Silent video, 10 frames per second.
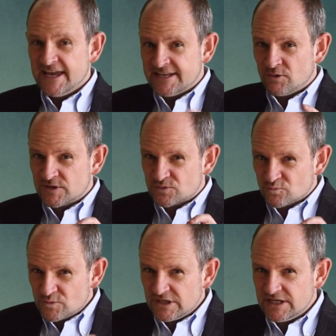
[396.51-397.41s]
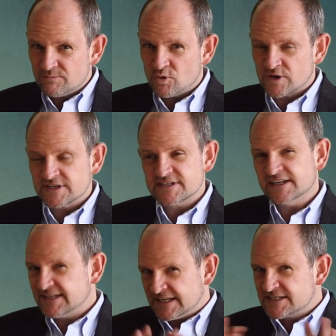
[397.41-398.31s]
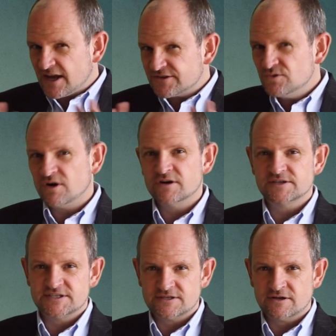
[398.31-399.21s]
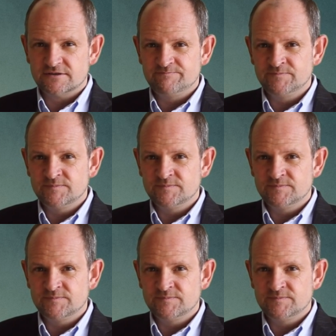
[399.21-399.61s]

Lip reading: And now what's really important is that it's not too hard to start.